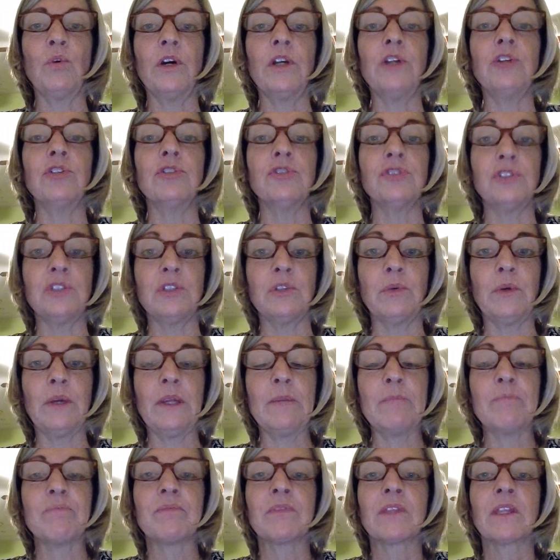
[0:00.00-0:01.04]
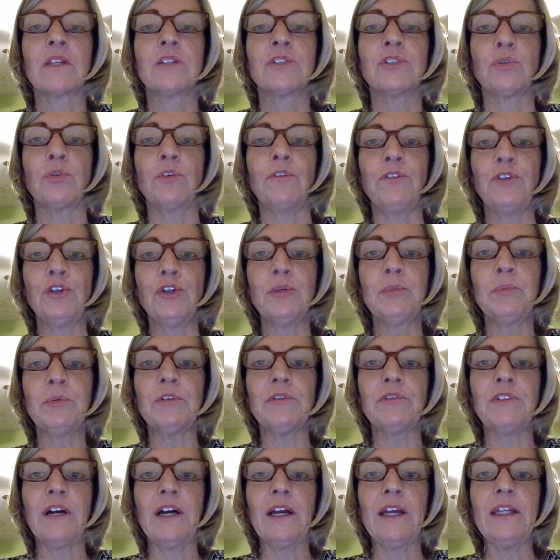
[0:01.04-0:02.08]
what you're doing. So if you're
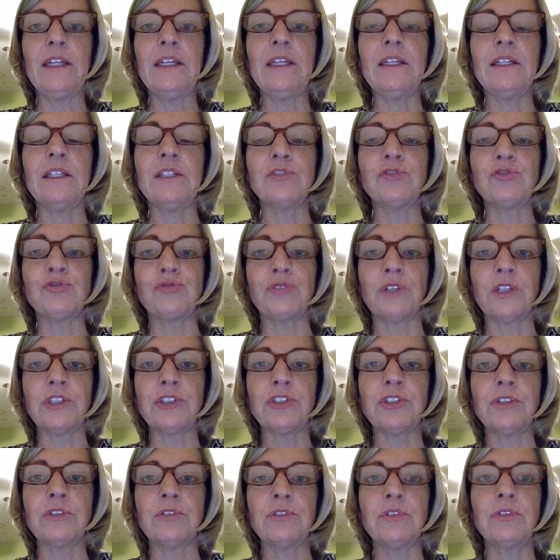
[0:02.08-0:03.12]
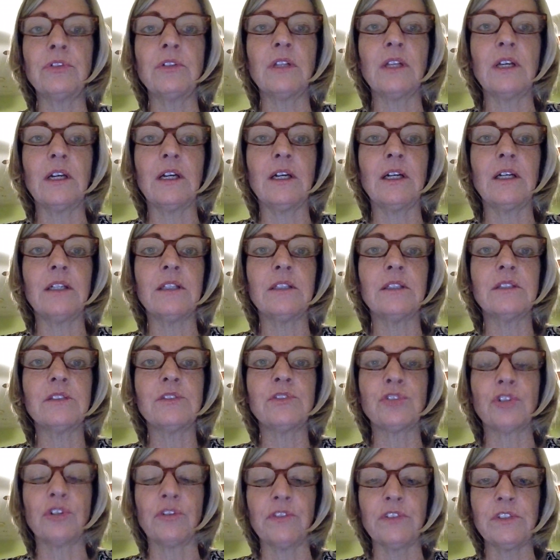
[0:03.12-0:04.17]
providing instructional
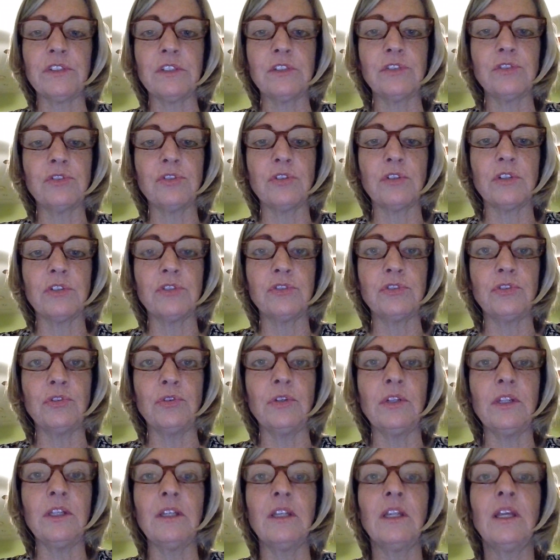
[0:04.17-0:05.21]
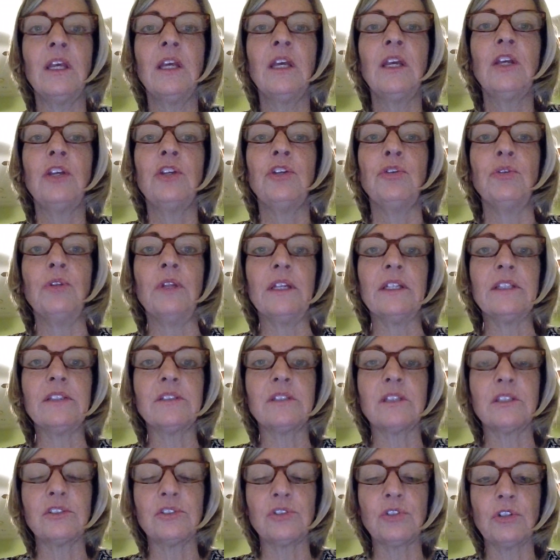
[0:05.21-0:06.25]
services to the student, you
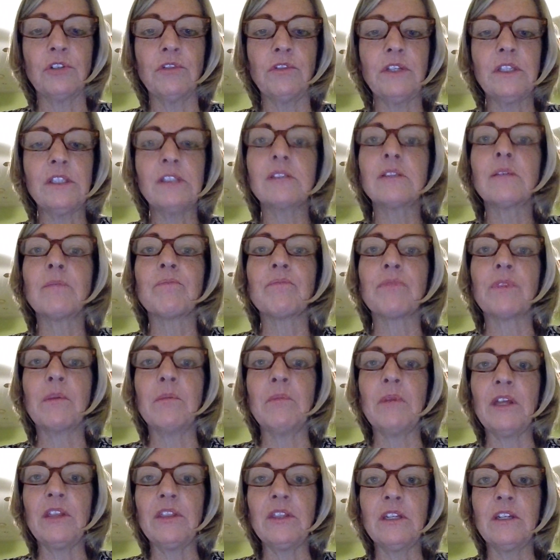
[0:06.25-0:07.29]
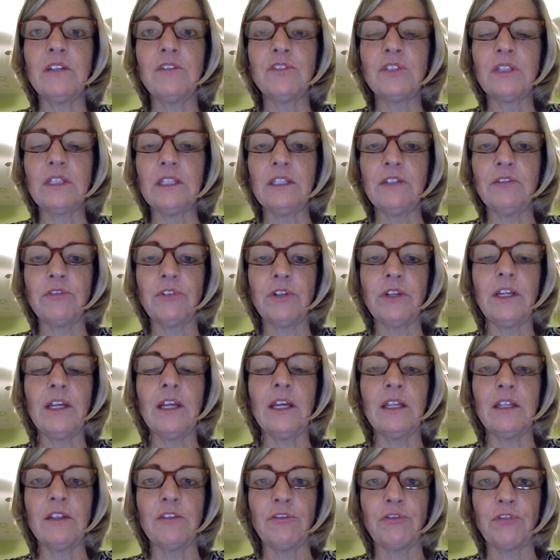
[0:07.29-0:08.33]
list the service, the method of delivery,
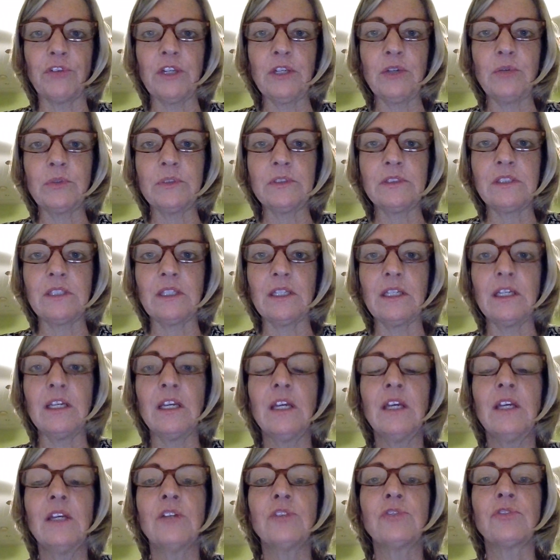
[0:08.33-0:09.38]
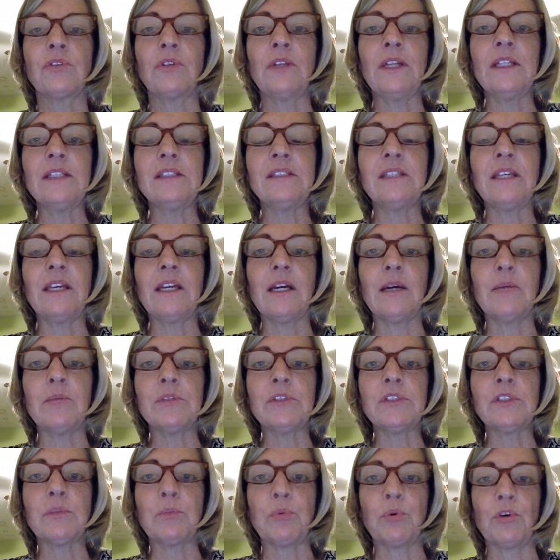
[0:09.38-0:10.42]
and the frequency. So let's say I'm
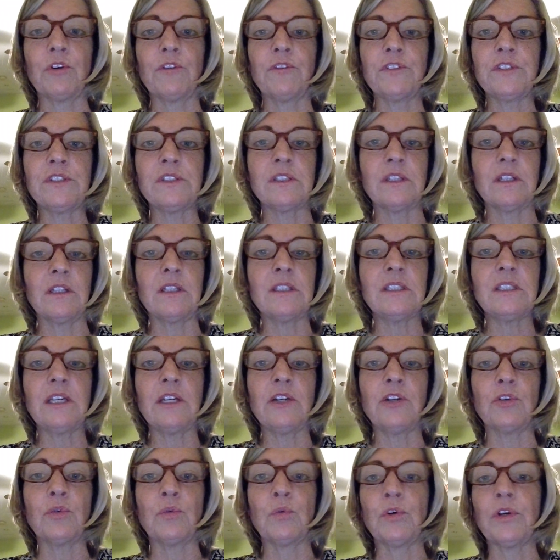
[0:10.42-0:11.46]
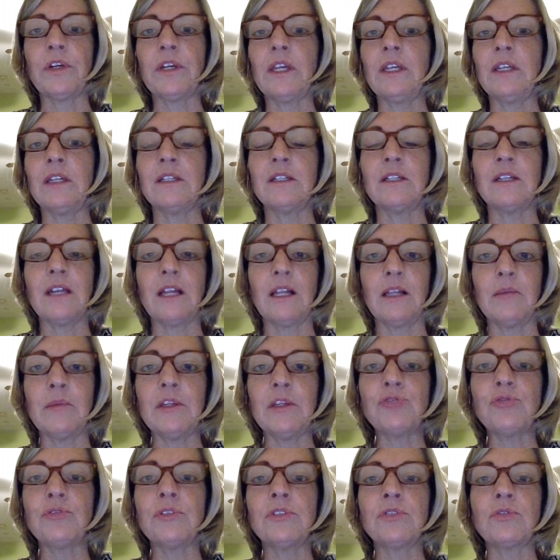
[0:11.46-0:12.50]
a support facilitator working in an
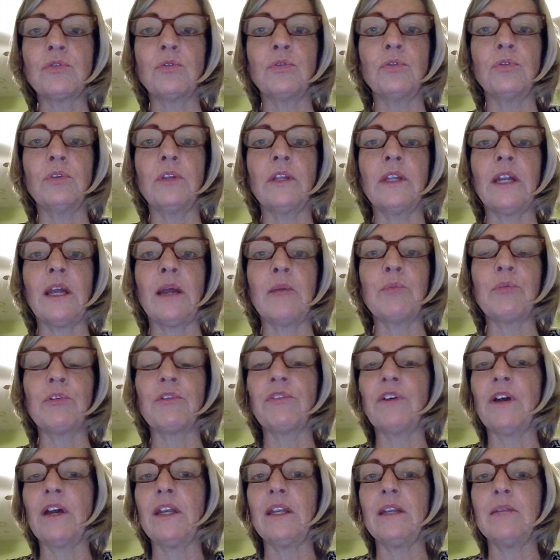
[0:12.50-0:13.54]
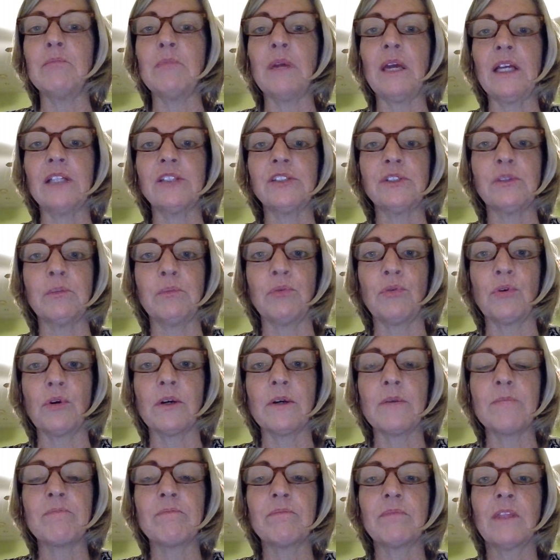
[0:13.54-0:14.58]
elementary school and I'm providing math
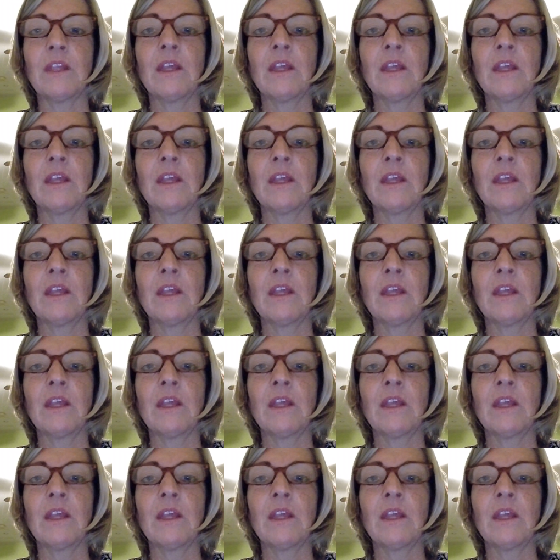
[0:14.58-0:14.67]
support.